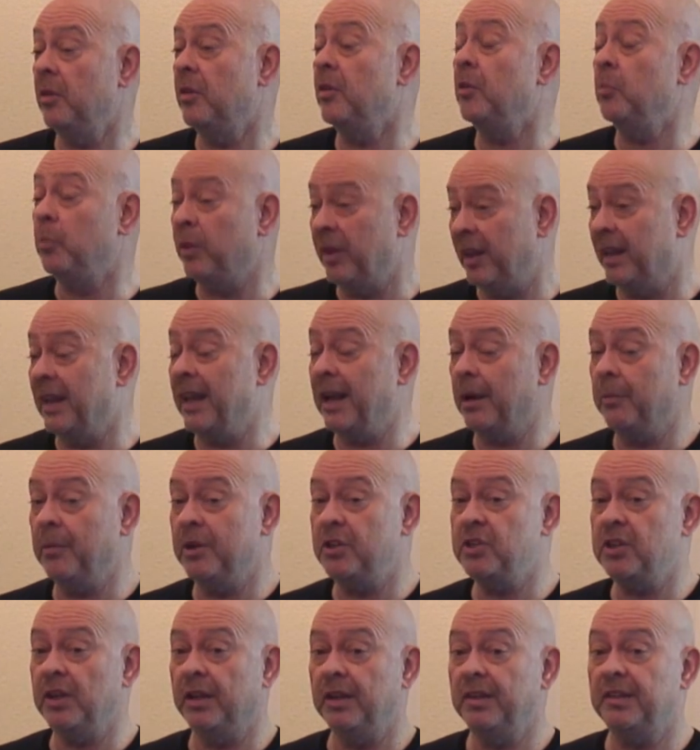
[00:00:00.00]
with
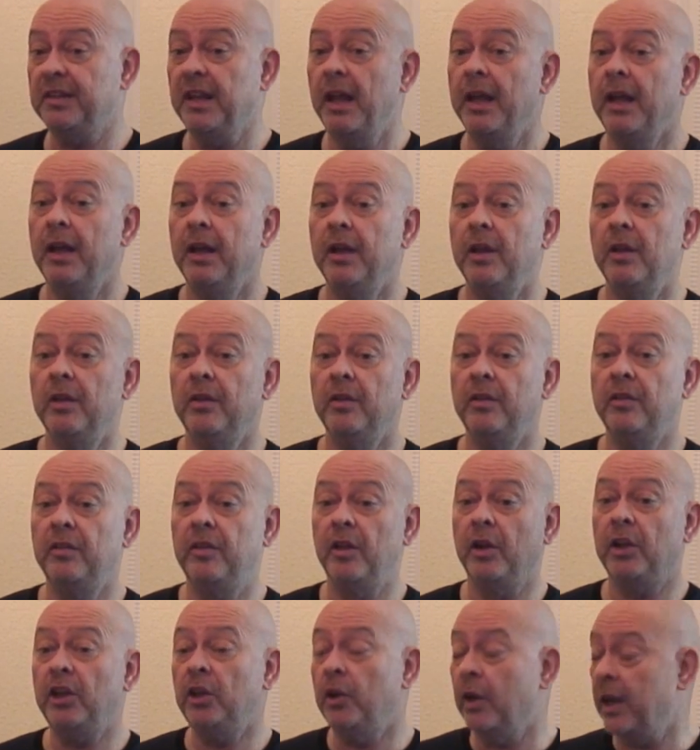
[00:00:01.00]
languages,
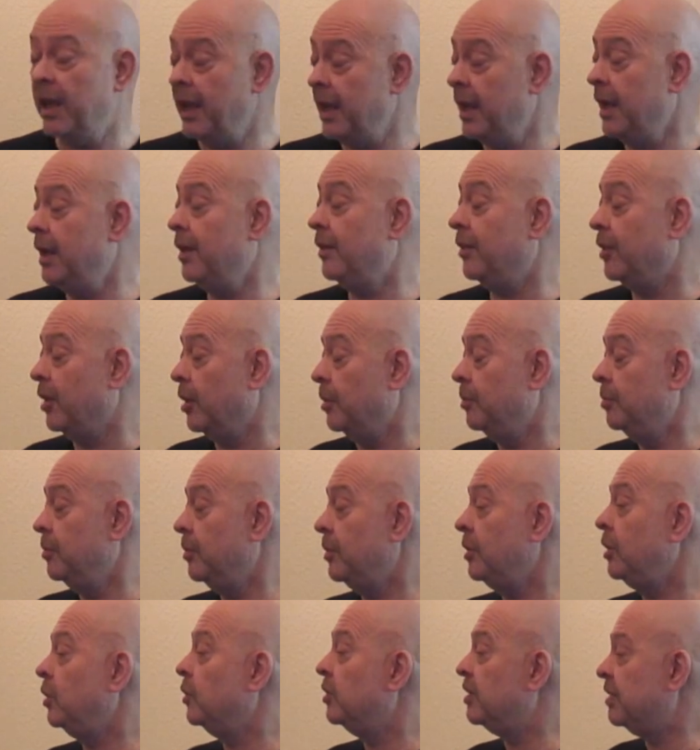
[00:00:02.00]
that you hear them,
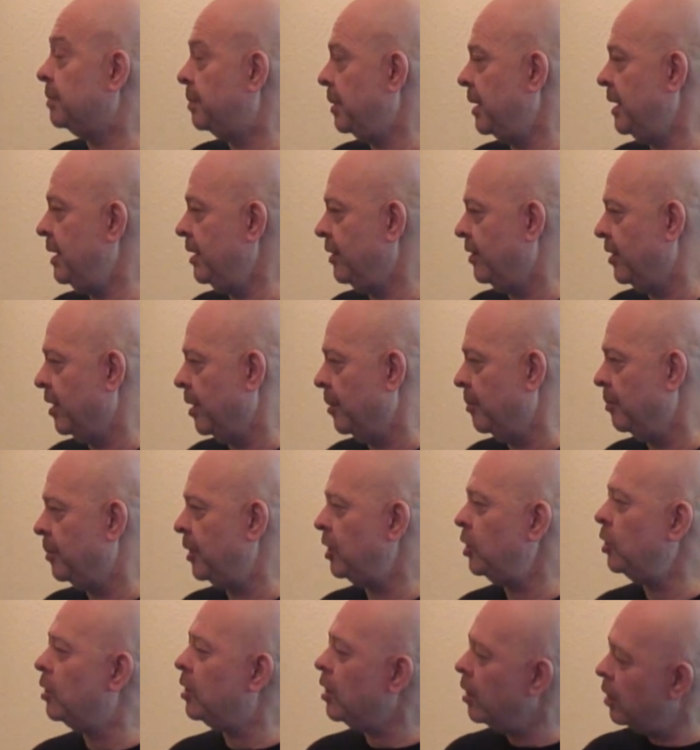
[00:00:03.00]
you speak them, but
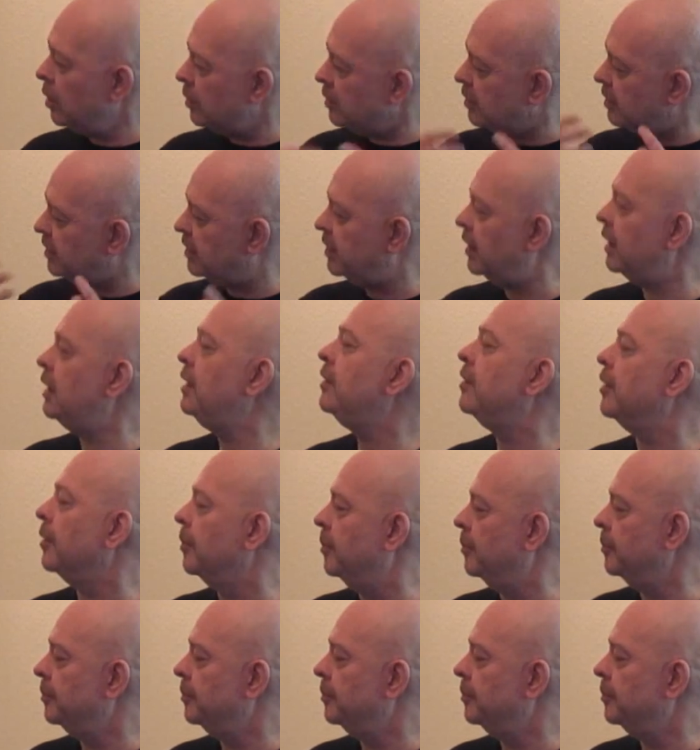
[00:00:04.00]
you can't see them.